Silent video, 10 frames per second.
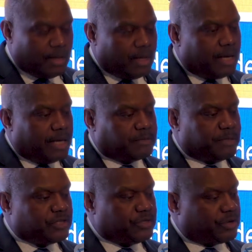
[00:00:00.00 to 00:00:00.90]
As
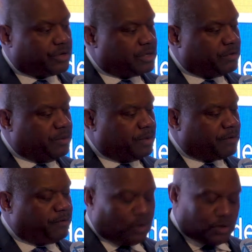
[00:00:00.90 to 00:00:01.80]
mentioned earlier, we want
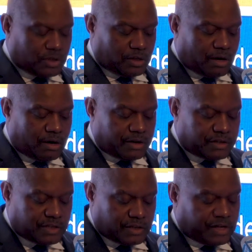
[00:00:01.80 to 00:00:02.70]
to focus on the
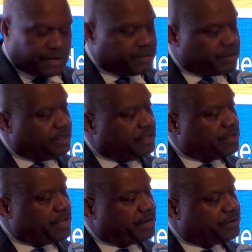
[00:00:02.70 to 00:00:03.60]
hardest hit
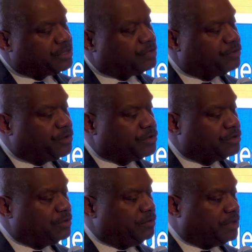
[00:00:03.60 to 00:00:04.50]
areas first so
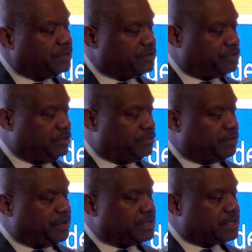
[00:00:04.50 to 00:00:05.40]
that we can achieve the
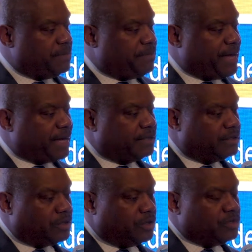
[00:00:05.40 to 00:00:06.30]
greatest impact. And
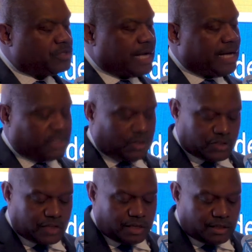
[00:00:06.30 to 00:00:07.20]
the goals are
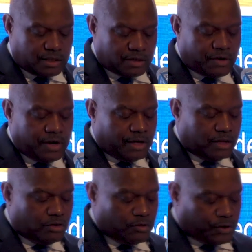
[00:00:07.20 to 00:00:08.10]
stated here,
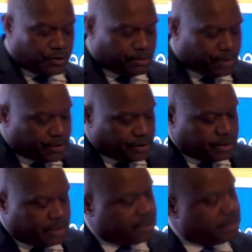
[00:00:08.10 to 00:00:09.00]
and you've heard them
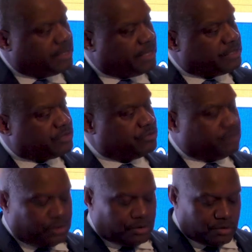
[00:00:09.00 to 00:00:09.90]
earlier, and that is to
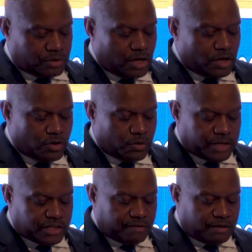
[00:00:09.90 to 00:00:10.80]
reduce new
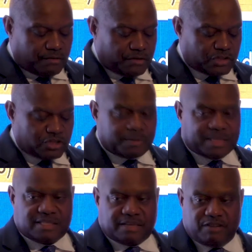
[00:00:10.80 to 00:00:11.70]
HIV infections by
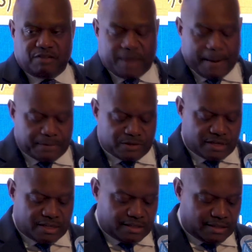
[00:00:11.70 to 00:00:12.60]

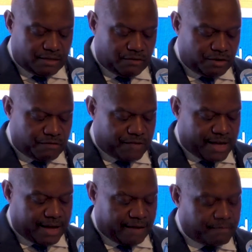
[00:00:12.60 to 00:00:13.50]
75% at the end of year
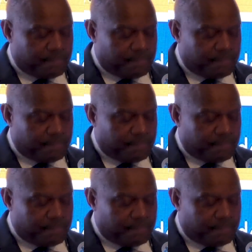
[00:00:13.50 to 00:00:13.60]
5.